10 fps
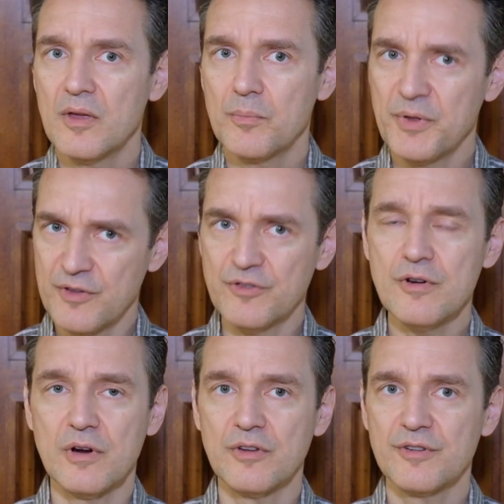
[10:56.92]
But the
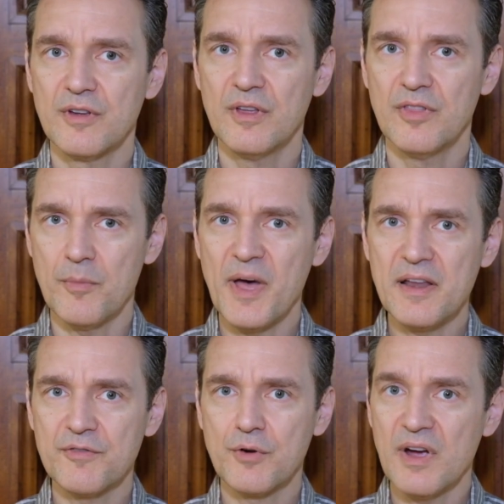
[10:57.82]
church, the
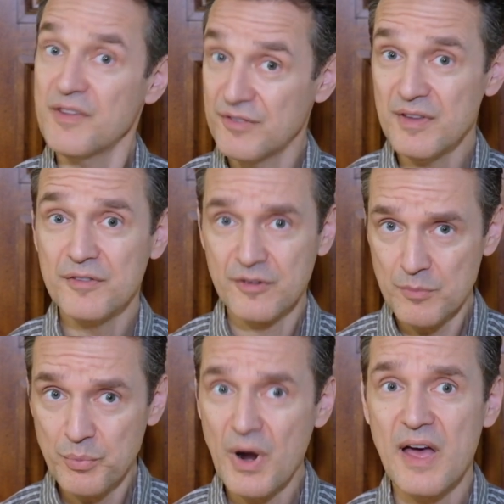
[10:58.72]
body of Christ, is
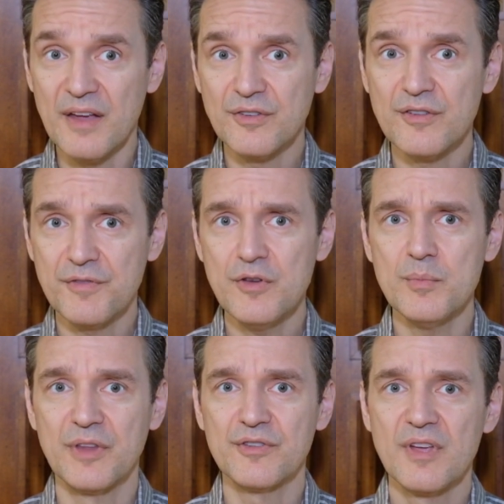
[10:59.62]
comprised of
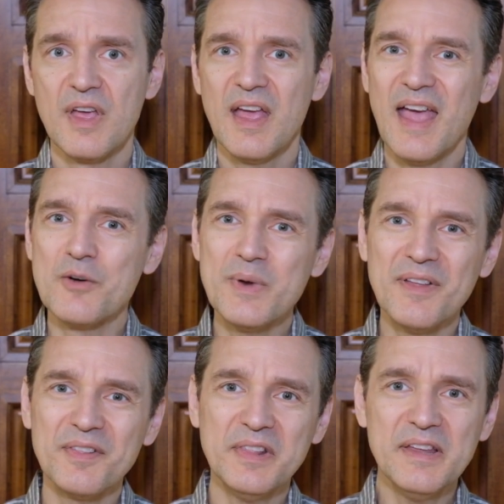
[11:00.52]
humans, and when
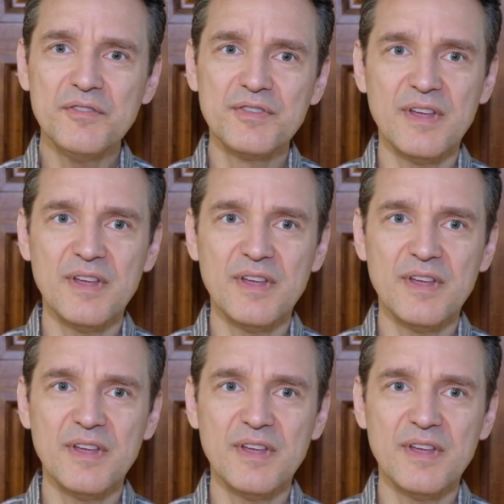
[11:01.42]
it lives